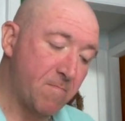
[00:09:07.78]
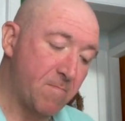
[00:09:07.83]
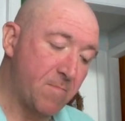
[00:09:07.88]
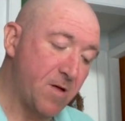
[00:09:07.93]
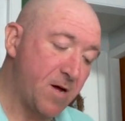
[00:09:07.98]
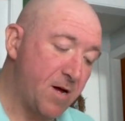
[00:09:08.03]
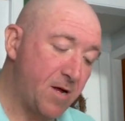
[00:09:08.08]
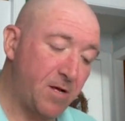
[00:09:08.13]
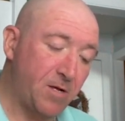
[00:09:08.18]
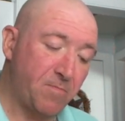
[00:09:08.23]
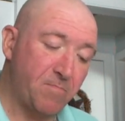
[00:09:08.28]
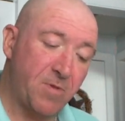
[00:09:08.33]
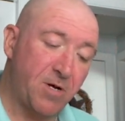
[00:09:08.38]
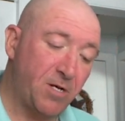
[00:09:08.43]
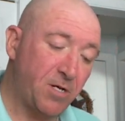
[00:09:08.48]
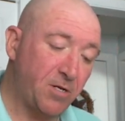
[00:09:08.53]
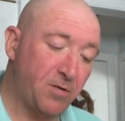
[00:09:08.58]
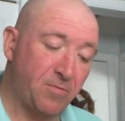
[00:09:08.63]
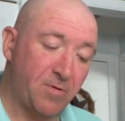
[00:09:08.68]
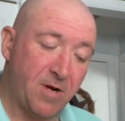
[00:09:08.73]
Not as
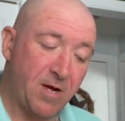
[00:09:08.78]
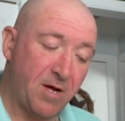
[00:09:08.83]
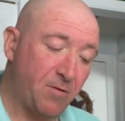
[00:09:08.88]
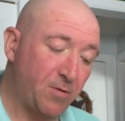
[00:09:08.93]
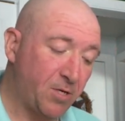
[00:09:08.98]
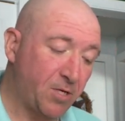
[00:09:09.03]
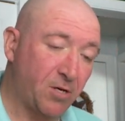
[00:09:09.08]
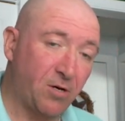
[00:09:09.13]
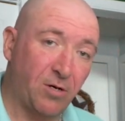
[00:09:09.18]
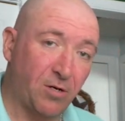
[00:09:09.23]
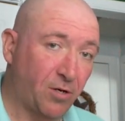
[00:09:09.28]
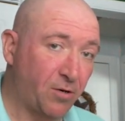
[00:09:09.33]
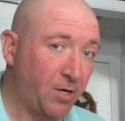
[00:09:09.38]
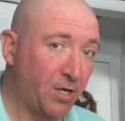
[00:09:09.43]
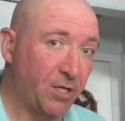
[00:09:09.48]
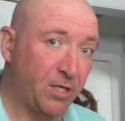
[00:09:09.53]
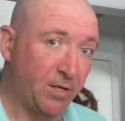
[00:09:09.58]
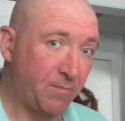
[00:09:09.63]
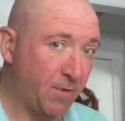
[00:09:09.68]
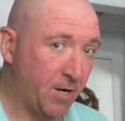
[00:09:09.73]
much as when I was called
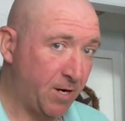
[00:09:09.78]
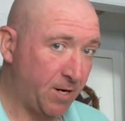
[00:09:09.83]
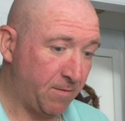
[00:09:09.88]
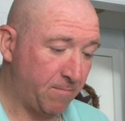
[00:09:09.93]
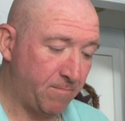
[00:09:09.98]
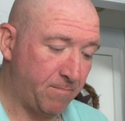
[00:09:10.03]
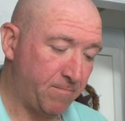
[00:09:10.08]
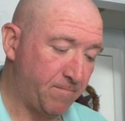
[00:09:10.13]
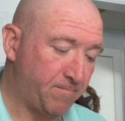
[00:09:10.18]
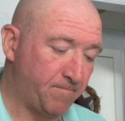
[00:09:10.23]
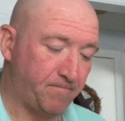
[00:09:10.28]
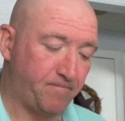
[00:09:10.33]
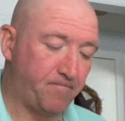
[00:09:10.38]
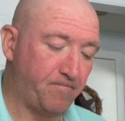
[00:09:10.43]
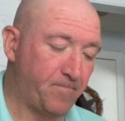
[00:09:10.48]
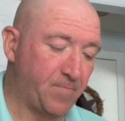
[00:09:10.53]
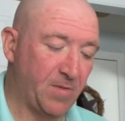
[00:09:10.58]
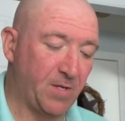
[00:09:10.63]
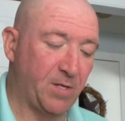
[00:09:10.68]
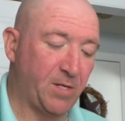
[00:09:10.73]
crazy by him.
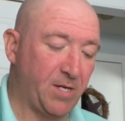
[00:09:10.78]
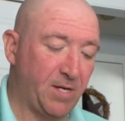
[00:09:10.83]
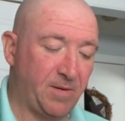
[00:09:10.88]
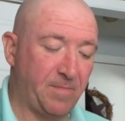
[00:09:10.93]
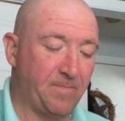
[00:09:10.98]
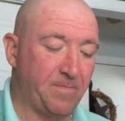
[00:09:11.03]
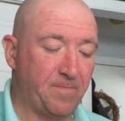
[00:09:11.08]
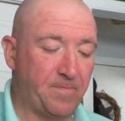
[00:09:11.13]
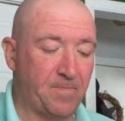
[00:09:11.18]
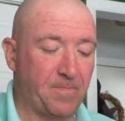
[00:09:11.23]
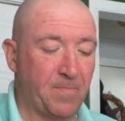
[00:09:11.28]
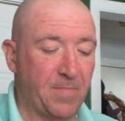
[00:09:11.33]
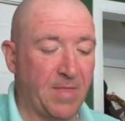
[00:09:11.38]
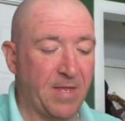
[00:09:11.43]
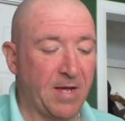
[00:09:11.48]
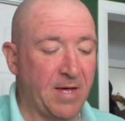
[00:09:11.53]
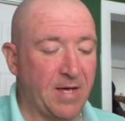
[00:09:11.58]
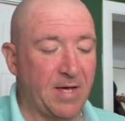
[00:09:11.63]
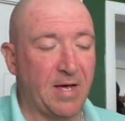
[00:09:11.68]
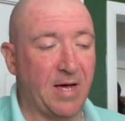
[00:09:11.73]
You see,
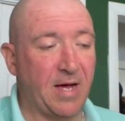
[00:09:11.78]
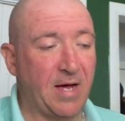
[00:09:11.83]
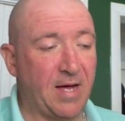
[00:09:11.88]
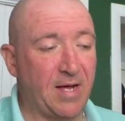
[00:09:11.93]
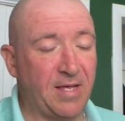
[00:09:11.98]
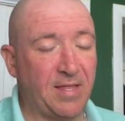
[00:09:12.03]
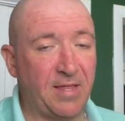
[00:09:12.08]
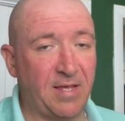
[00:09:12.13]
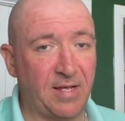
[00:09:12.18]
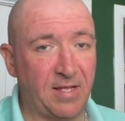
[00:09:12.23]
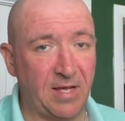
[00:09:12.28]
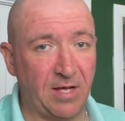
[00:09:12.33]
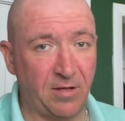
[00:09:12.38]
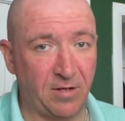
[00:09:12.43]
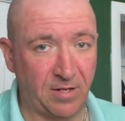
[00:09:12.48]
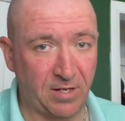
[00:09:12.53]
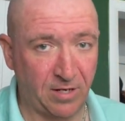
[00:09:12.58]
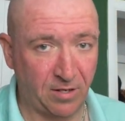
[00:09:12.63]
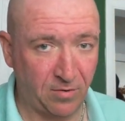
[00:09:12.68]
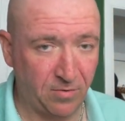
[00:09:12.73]
I think they
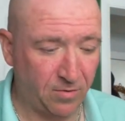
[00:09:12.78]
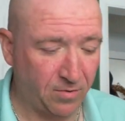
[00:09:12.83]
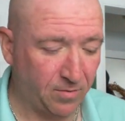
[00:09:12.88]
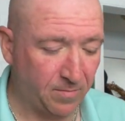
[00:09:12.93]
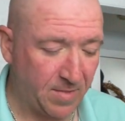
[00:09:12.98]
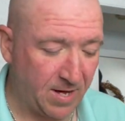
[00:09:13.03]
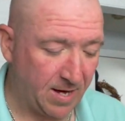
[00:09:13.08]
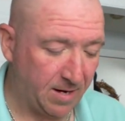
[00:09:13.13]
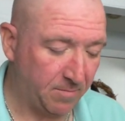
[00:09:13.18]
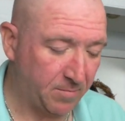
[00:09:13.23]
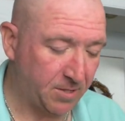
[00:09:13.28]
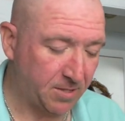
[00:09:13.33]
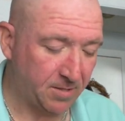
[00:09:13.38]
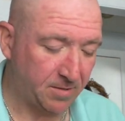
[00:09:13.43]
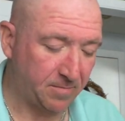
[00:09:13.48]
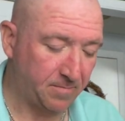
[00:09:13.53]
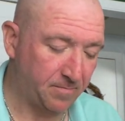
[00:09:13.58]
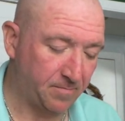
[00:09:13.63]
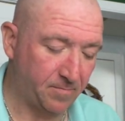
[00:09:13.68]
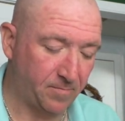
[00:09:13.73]
looked at Google
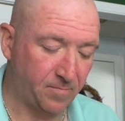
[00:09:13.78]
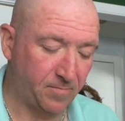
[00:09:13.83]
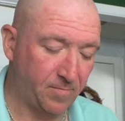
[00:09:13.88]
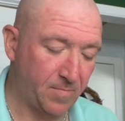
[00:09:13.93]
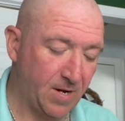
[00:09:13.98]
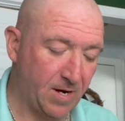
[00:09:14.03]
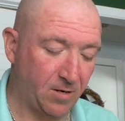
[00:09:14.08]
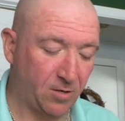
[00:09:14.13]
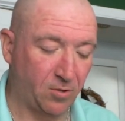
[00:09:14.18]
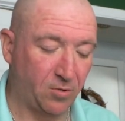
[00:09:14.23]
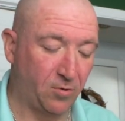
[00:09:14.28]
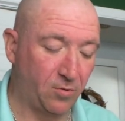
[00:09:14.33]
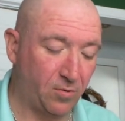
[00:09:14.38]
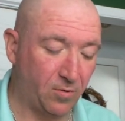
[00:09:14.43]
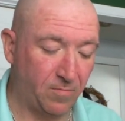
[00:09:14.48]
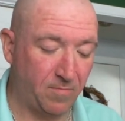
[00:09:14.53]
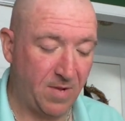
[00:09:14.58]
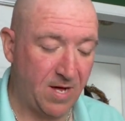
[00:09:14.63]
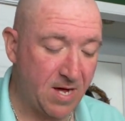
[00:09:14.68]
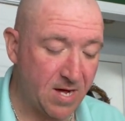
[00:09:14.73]
Maps. Uh, Google
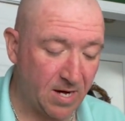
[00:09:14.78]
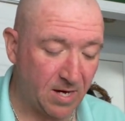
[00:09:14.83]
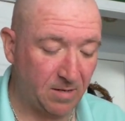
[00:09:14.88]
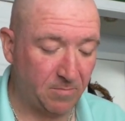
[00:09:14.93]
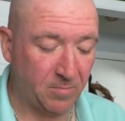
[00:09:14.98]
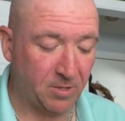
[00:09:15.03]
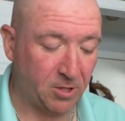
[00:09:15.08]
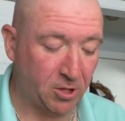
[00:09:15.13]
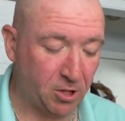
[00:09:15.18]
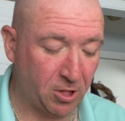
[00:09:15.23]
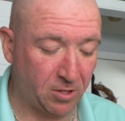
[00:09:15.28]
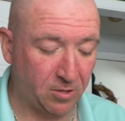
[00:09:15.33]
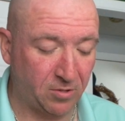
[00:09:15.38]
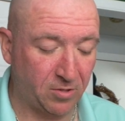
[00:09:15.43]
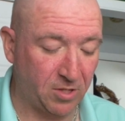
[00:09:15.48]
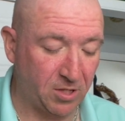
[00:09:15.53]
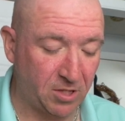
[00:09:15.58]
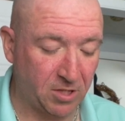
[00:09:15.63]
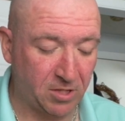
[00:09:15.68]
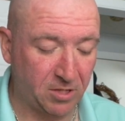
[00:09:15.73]
Maps
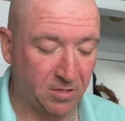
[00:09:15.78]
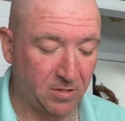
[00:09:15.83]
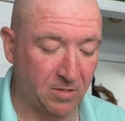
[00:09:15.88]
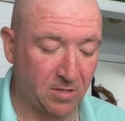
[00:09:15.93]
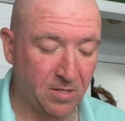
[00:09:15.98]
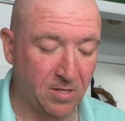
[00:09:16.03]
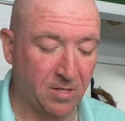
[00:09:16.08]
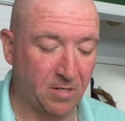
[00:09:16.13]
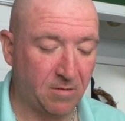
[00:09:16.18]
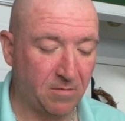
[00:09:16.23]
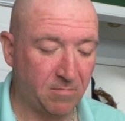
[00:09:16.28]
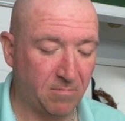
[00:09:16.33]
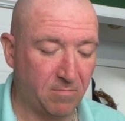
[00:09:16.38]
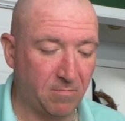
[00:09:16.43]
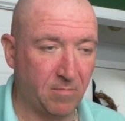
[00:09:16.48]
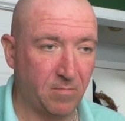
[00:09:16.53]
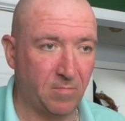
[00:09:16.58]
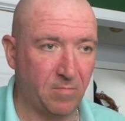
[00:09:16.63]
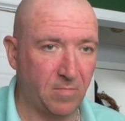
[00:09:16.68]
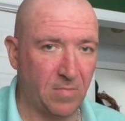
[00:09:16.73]
shows
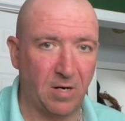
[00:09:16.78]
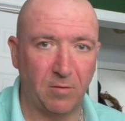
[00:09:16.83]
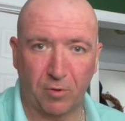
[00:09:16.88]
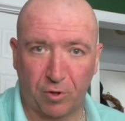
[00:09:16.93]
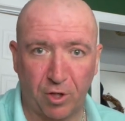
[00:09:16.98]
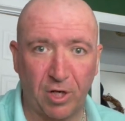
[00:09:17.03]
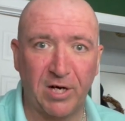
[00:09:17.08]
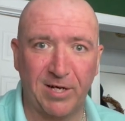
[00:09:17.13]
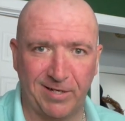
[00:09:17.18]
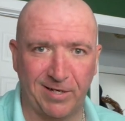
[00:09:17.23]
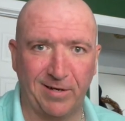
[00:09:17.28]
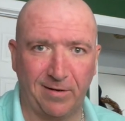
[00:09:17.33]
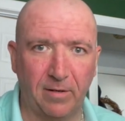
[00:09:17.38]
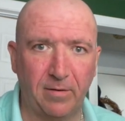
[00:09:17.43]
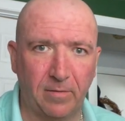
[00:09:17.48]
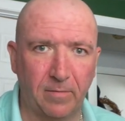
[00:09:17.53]
I'm crazy.